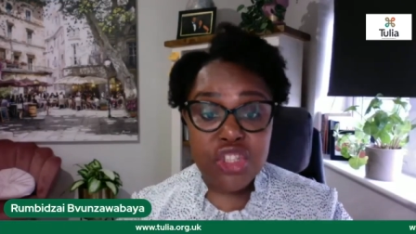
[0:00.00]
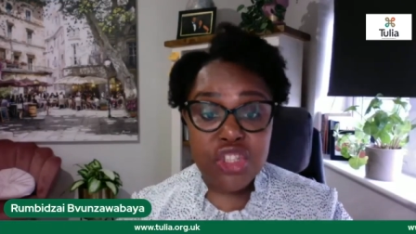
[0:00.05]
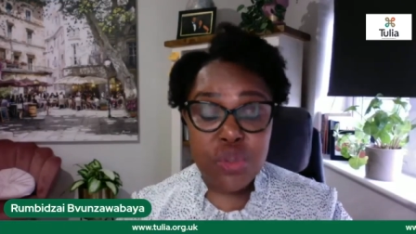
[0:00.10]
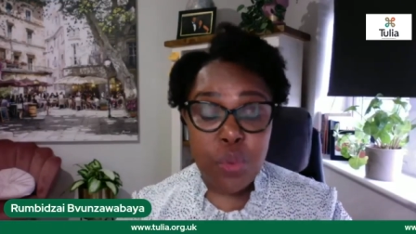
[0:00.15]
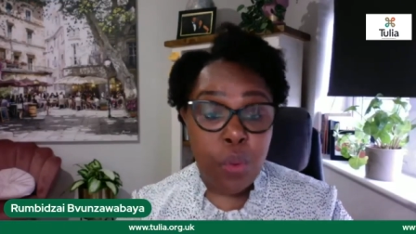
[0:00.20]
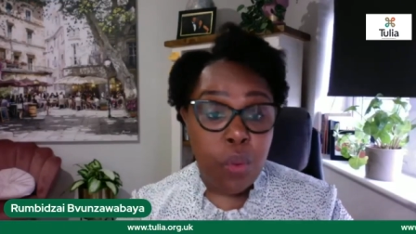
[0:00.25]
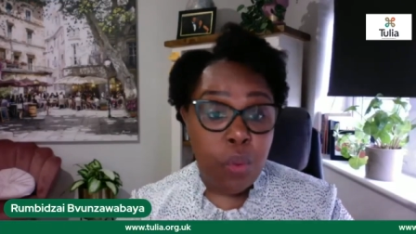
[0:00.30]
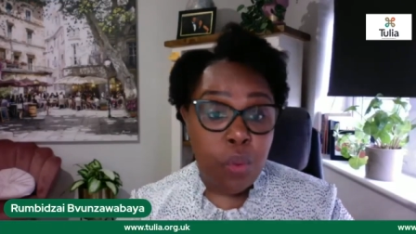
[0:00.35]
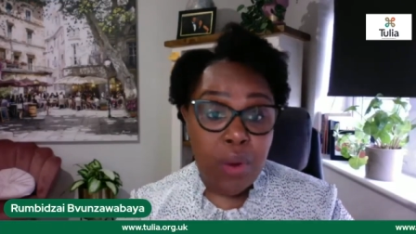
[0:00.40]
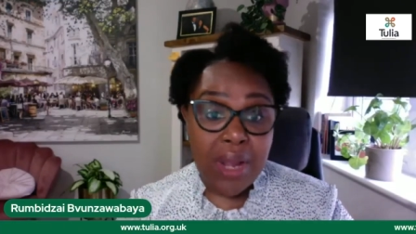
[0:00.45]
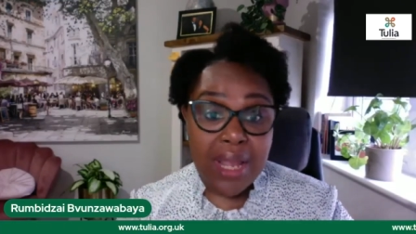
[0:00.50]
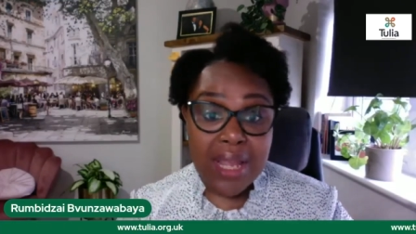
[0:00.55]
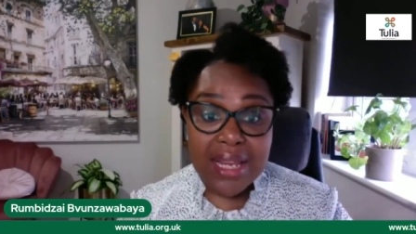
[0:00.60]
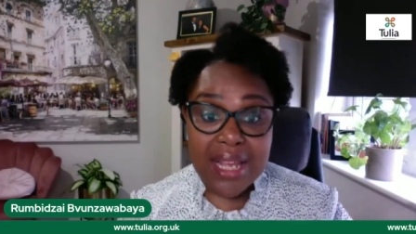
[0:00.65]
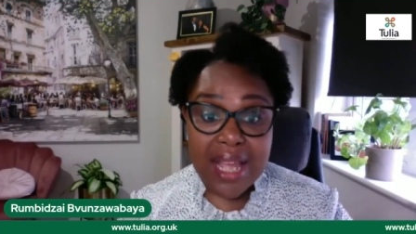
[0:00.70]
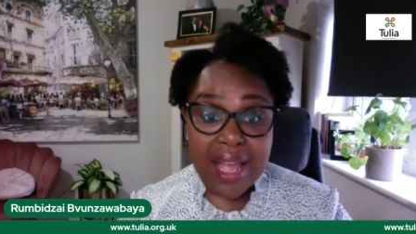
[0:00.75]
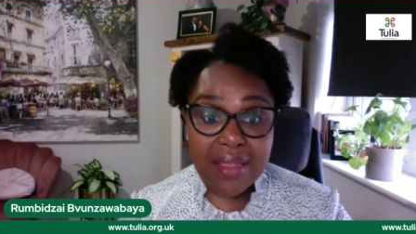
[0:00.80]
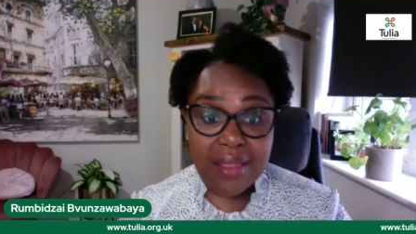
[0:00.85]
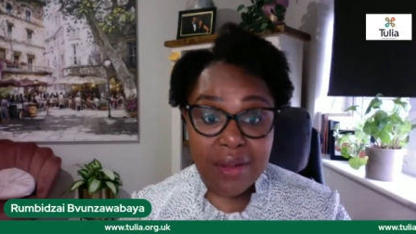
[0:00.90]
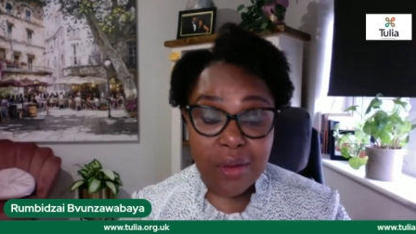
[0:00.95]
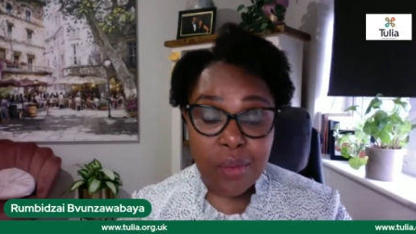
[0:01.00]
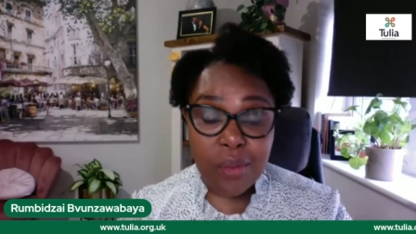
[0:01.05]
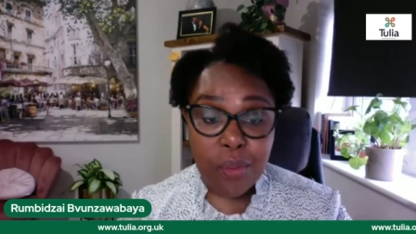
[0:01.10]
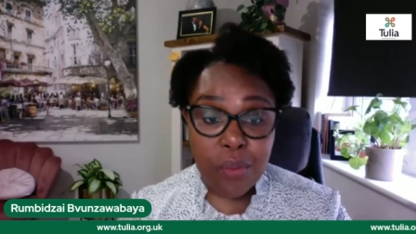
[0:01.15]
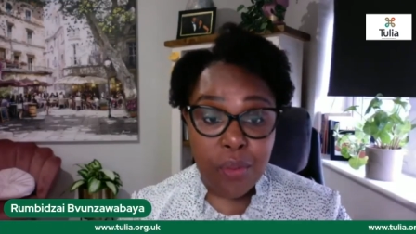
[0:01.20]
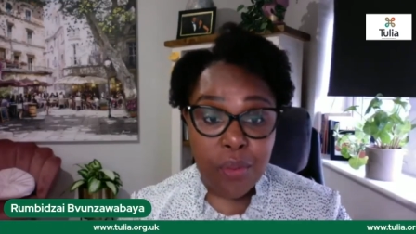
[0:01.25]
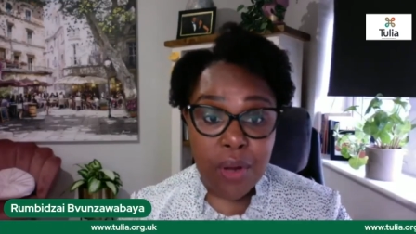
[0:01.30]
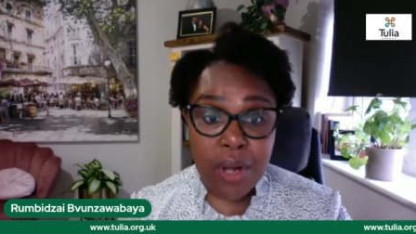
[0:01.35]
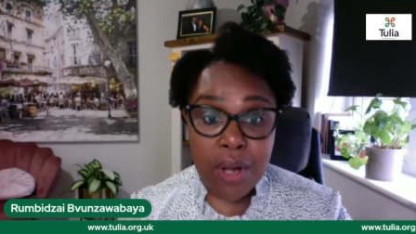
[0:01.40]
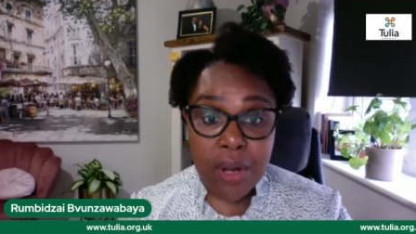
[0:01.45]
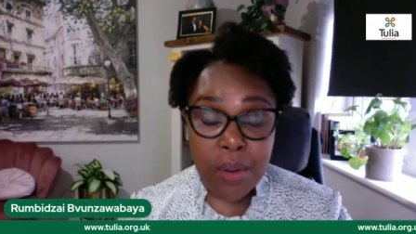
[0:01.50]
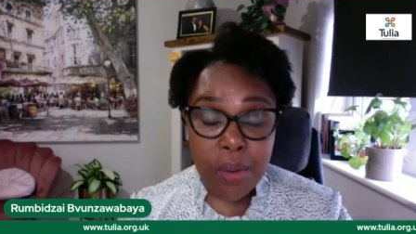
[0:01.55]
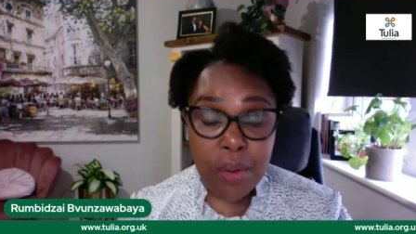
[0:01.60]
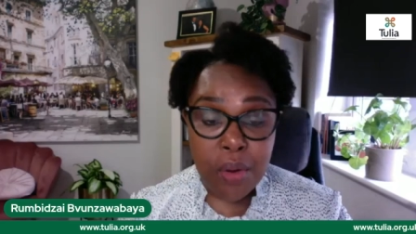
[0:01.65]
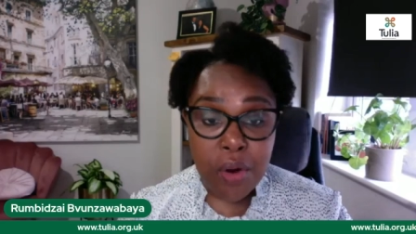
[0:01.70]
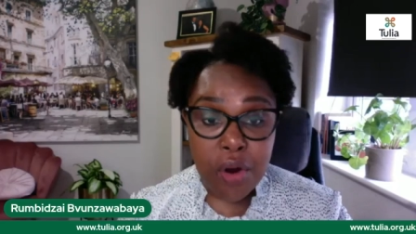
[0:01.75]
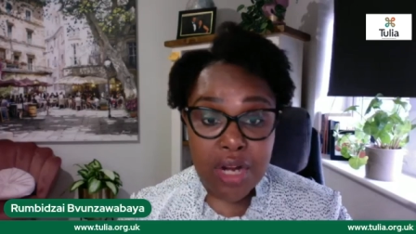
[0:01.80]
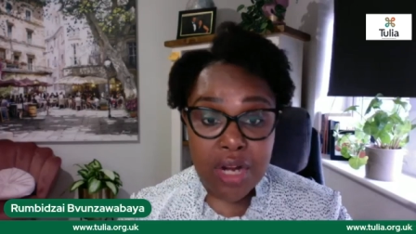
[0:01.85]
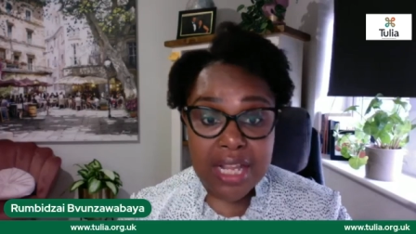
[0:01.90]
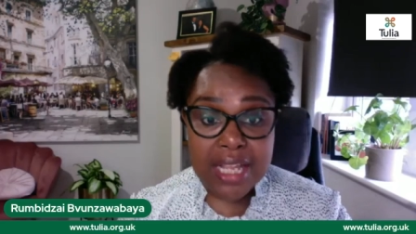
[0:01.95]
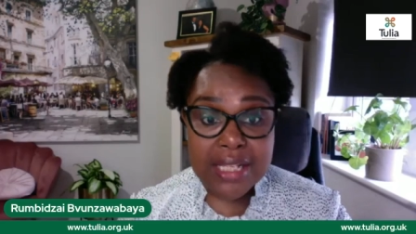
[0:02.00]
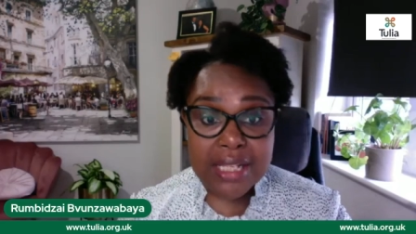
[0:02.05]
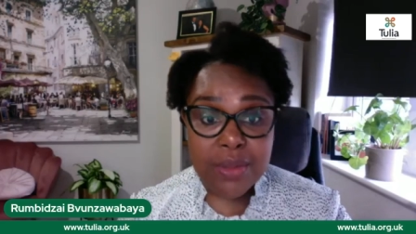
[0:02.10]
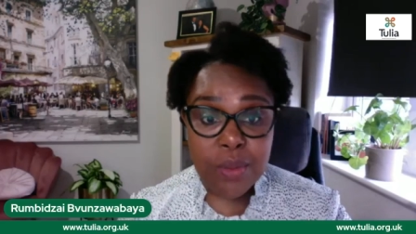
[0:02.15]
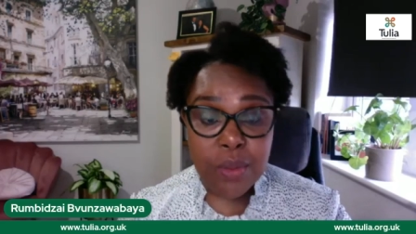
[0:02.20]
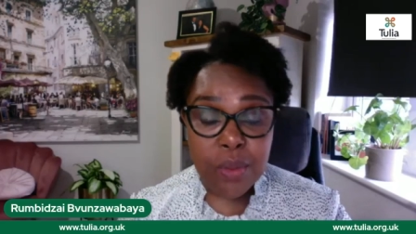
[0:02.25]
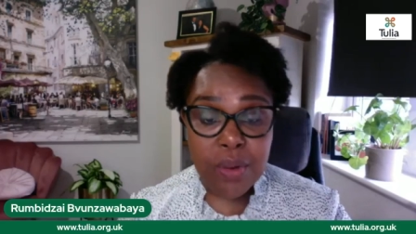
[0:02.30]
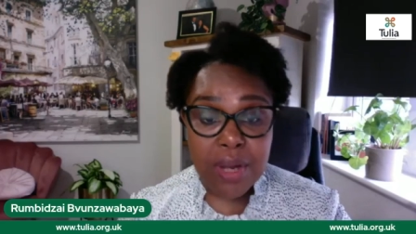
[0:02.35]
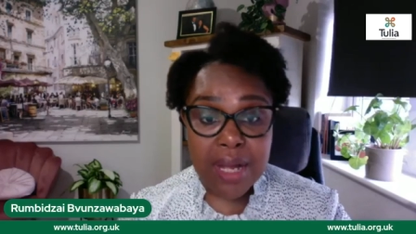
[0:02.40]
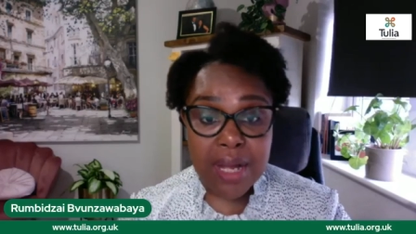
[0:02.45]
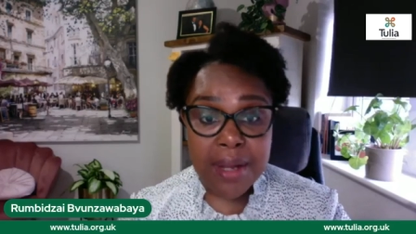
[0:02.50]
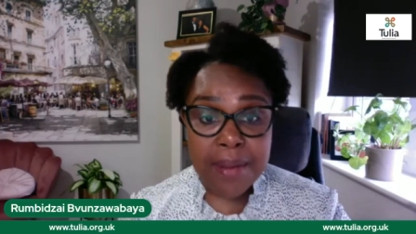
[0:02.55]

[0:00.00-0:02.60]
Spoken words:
or any other colleagues, or